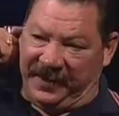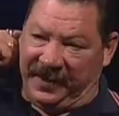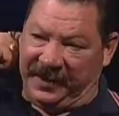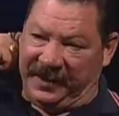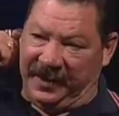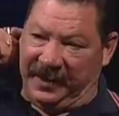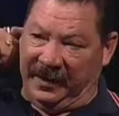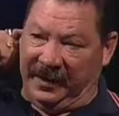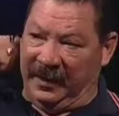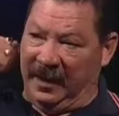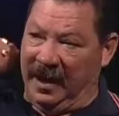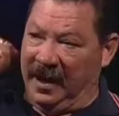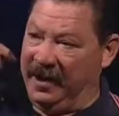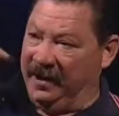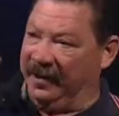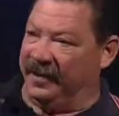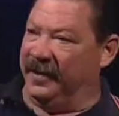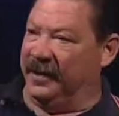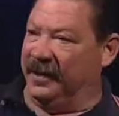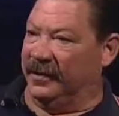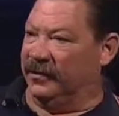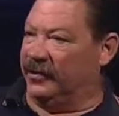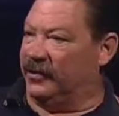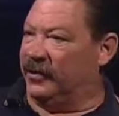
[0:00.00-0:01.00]
is affecting a lot
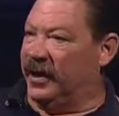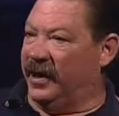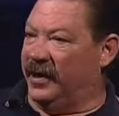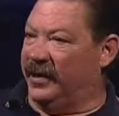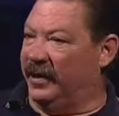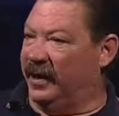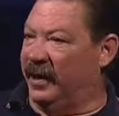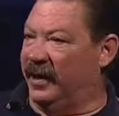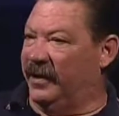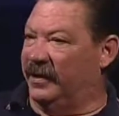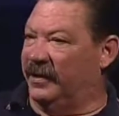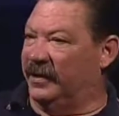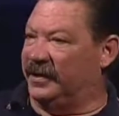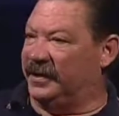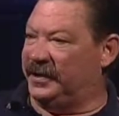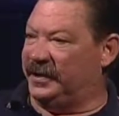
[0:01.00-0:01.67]
of things right now.